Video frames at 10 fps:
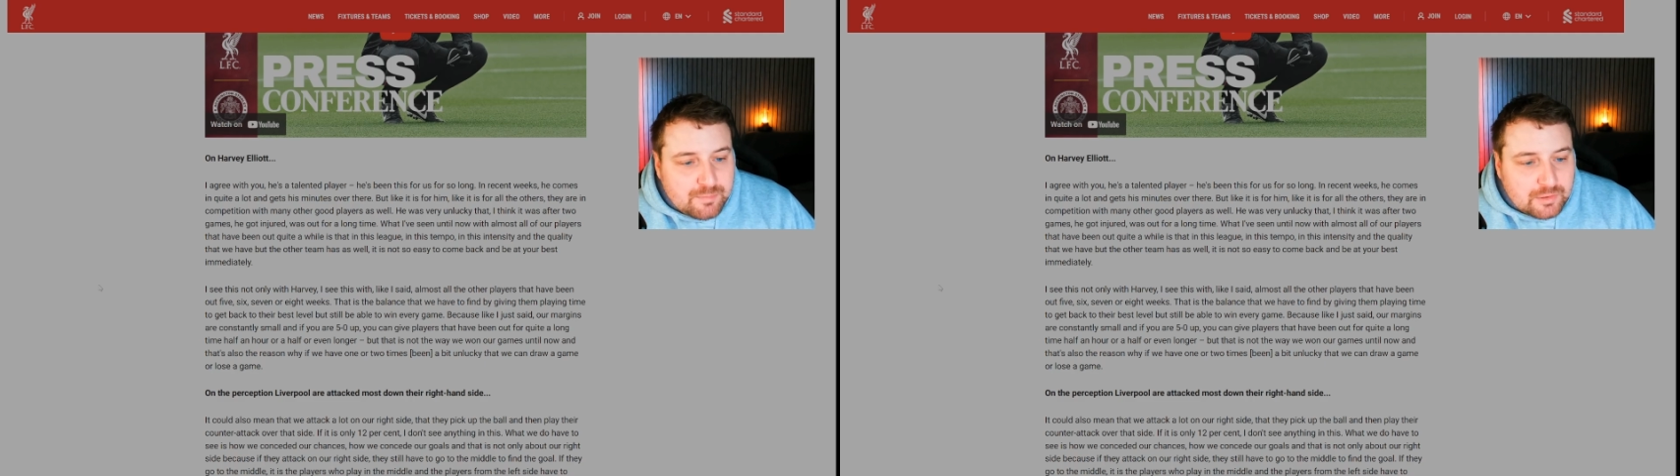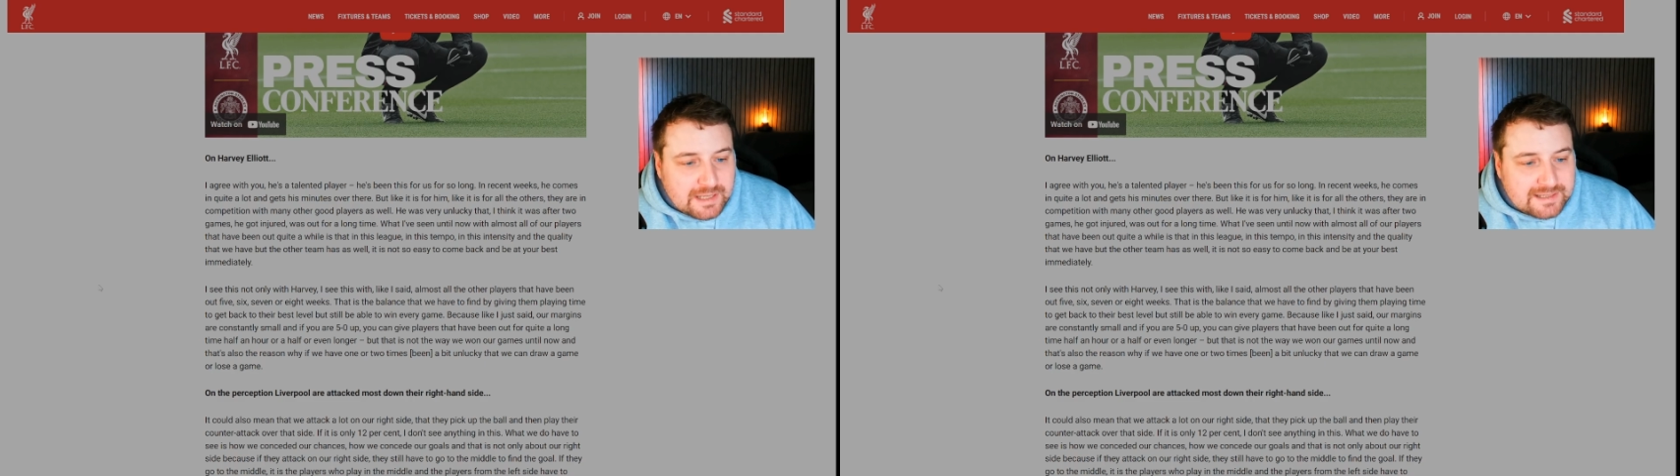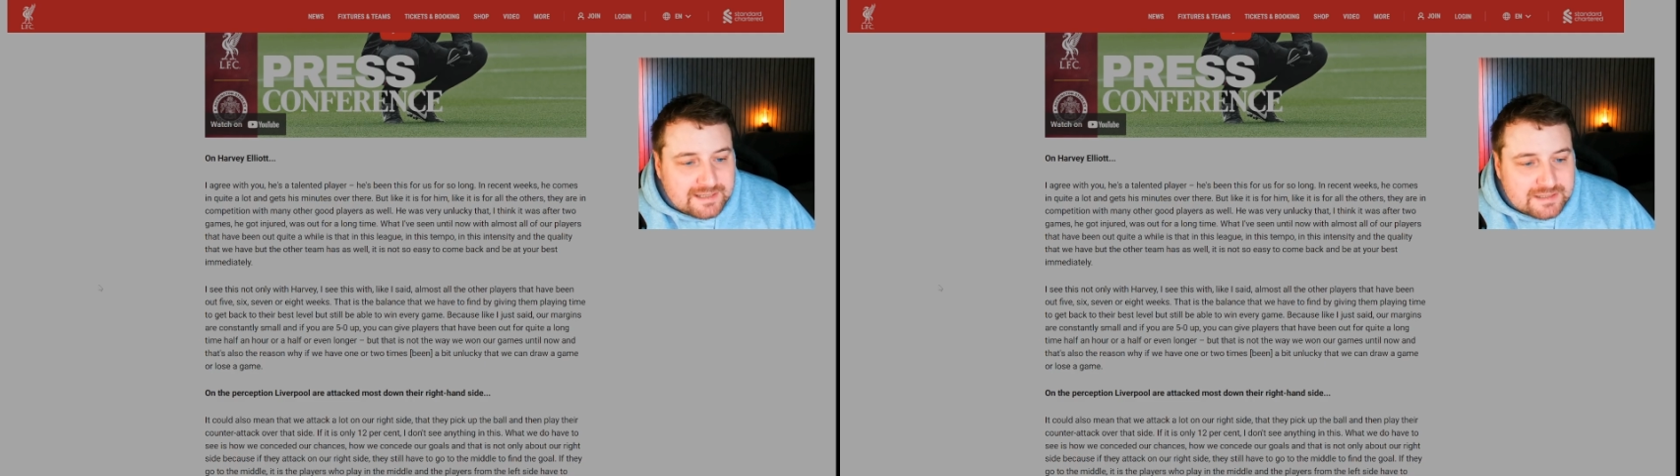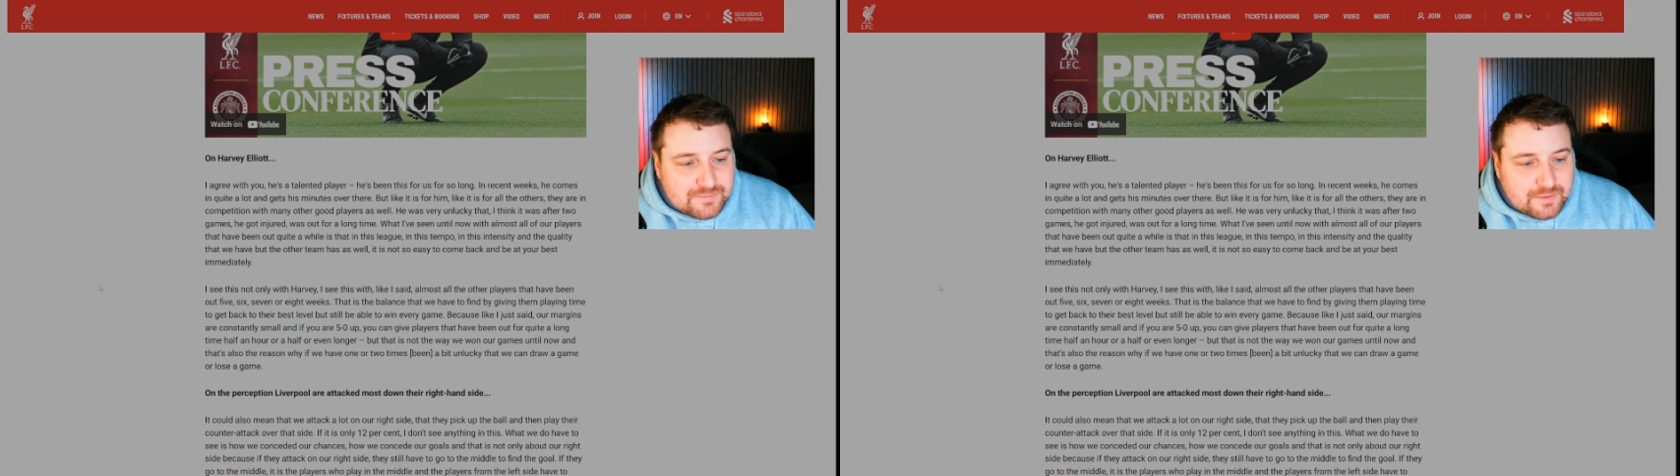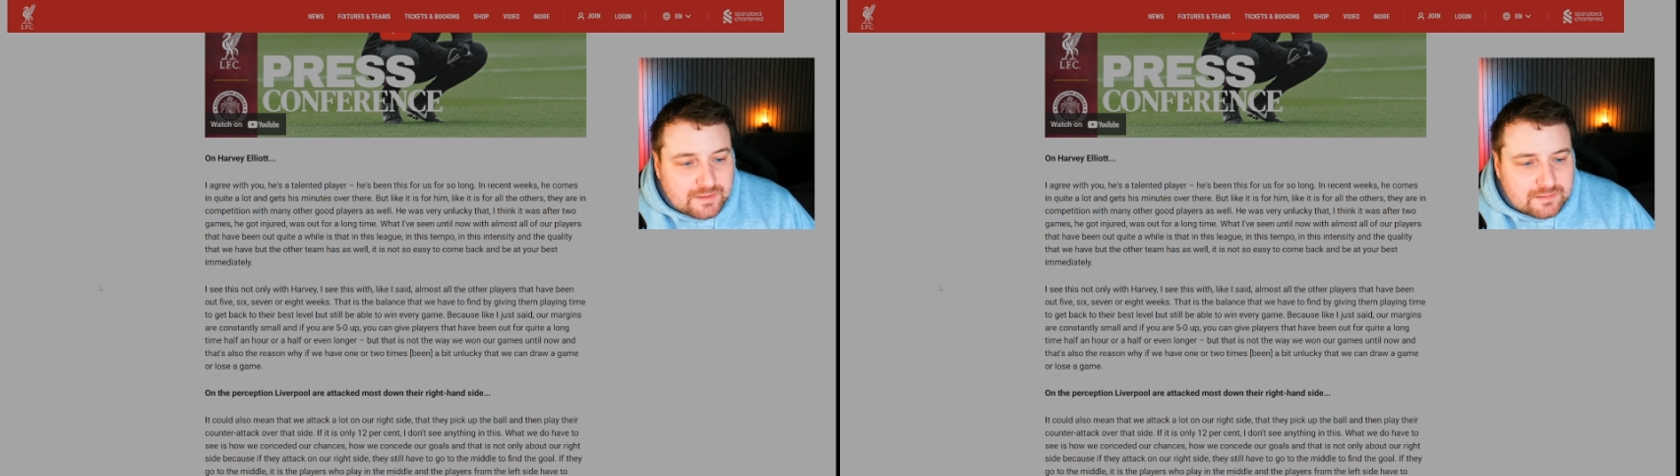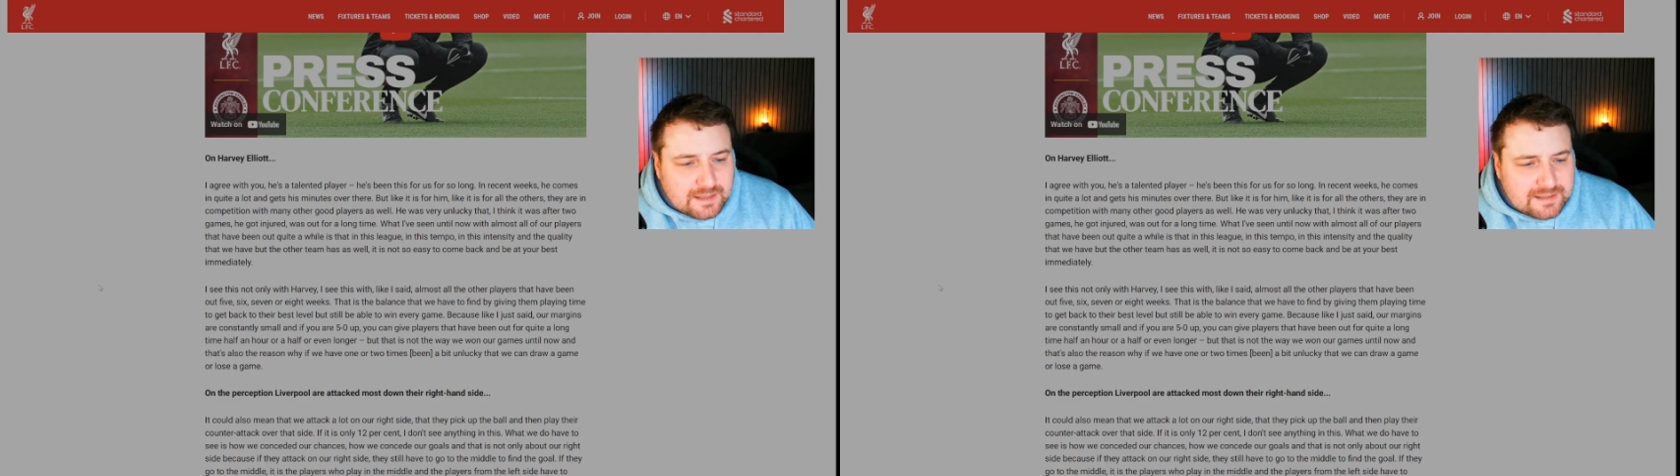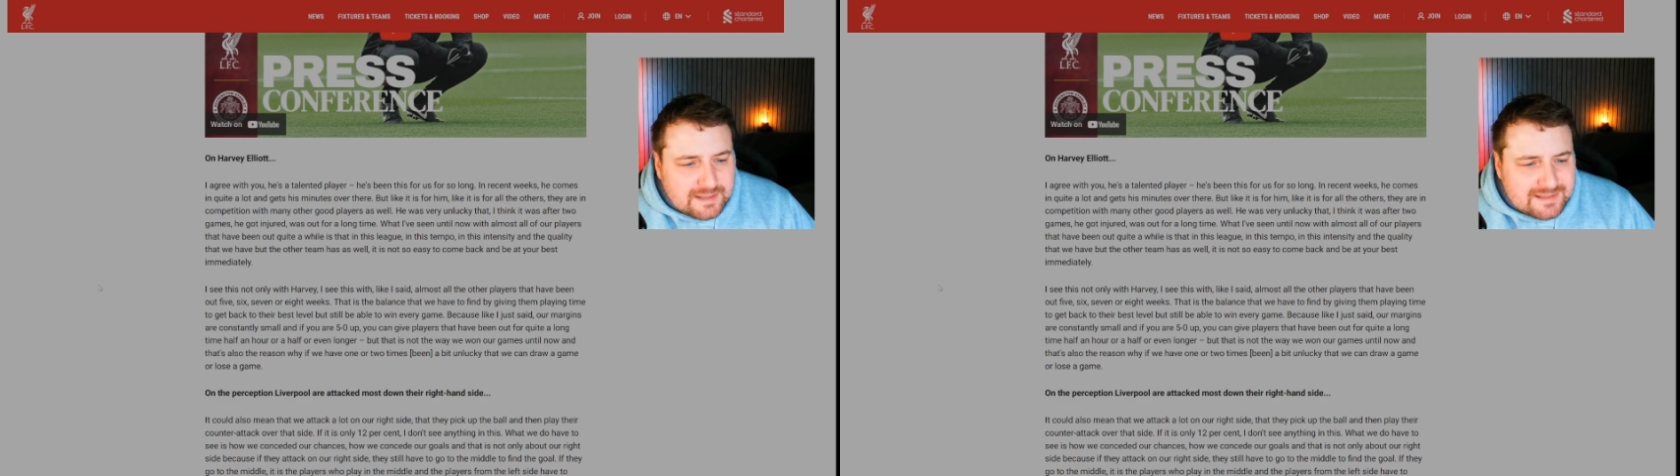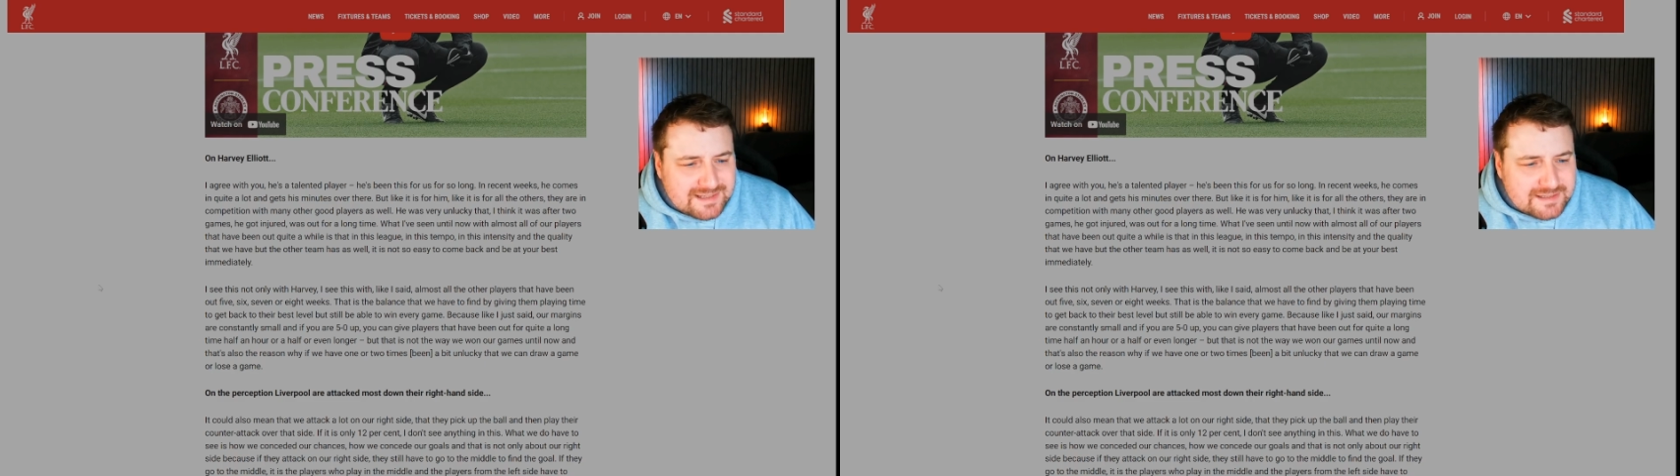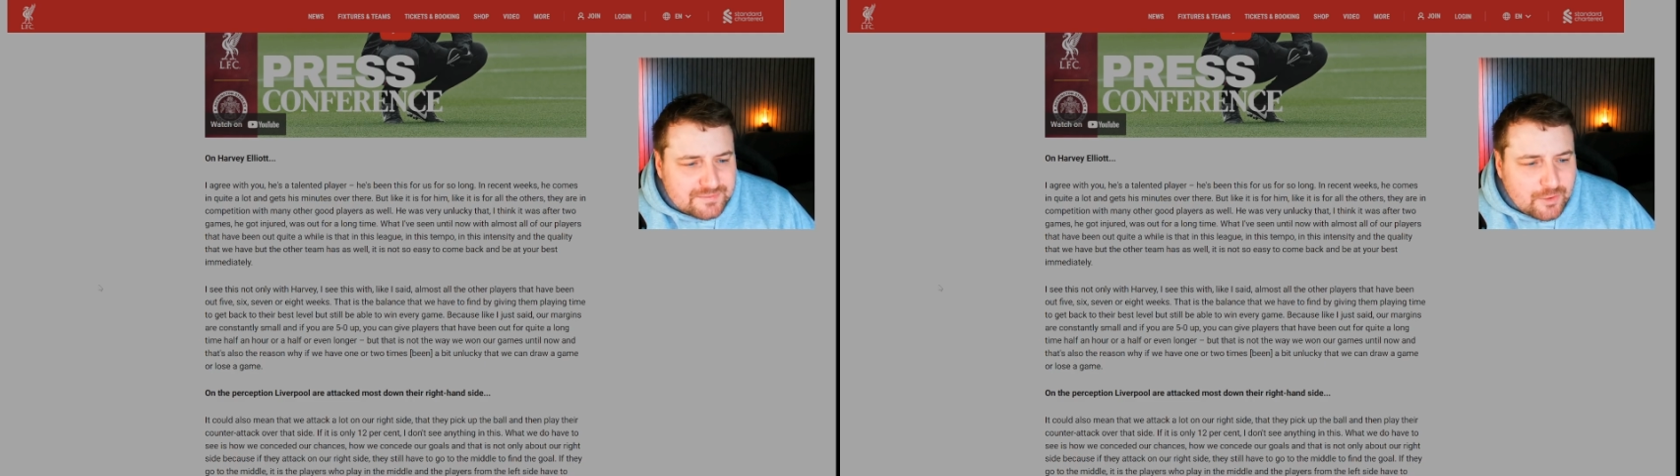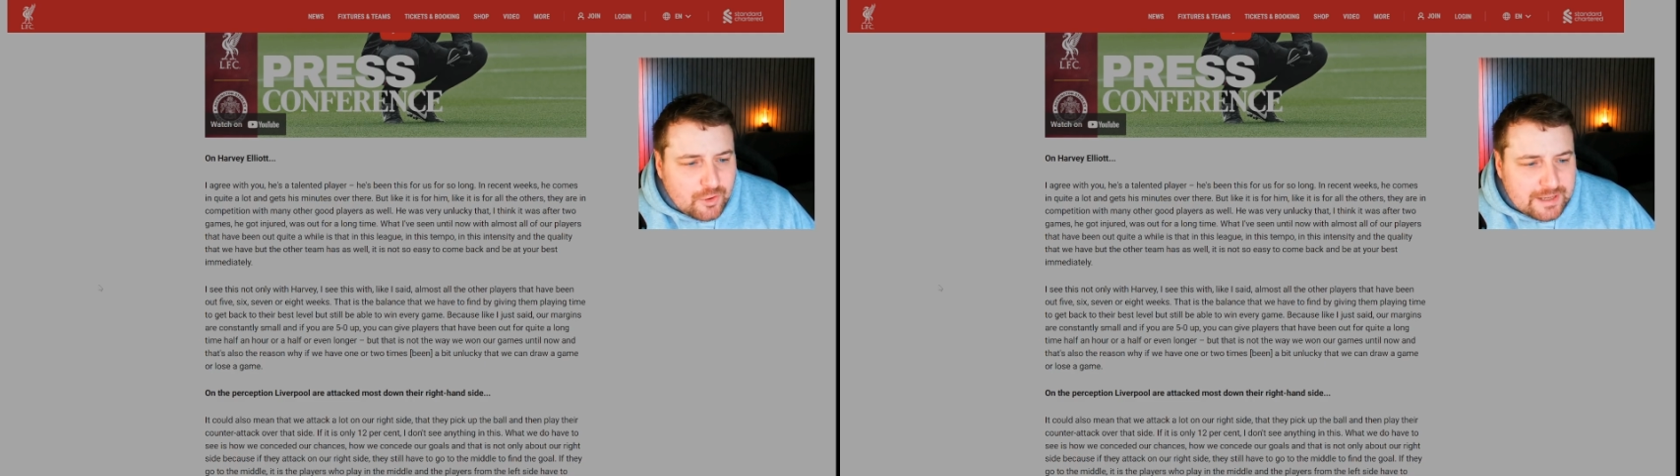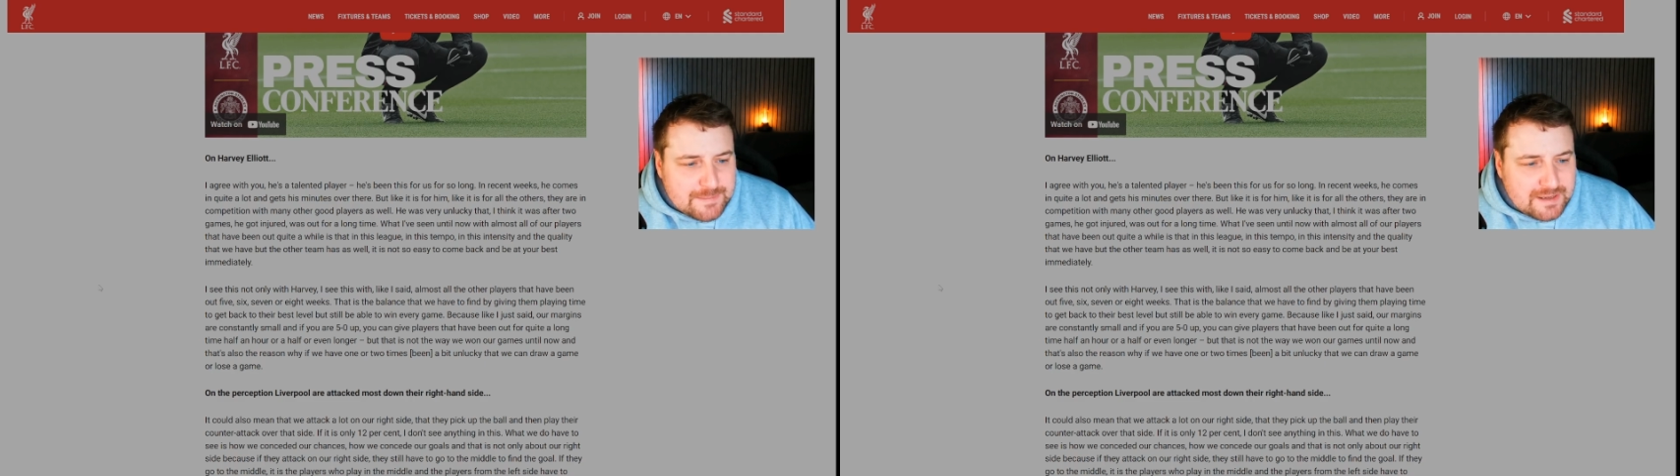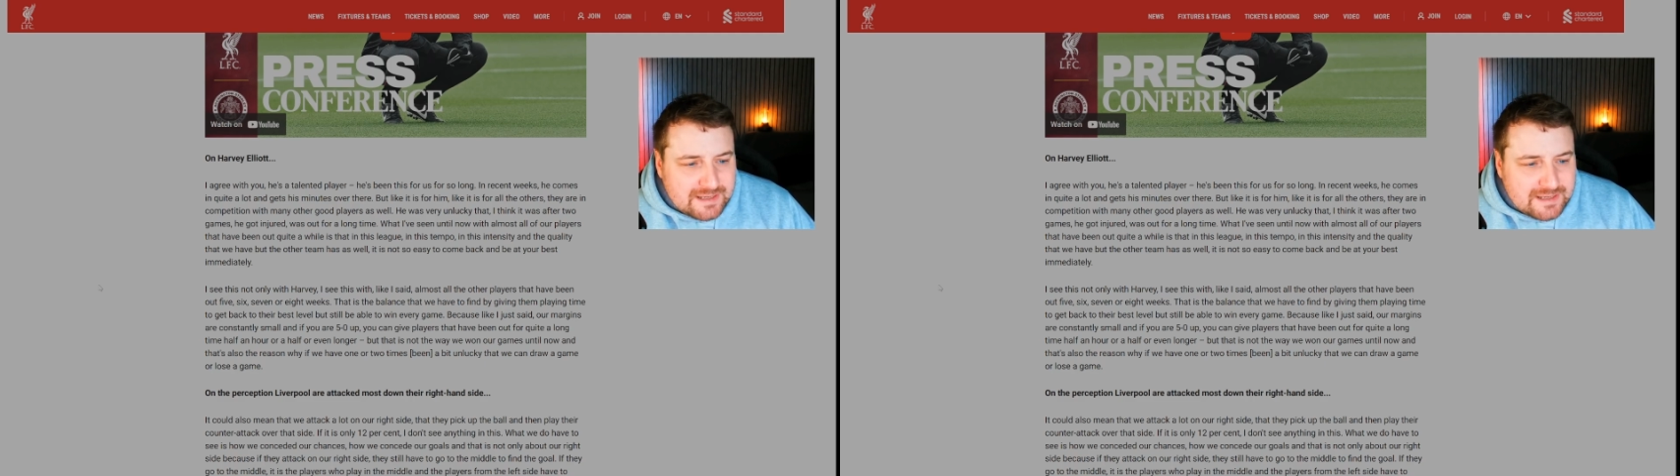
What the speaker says: But like it is for him,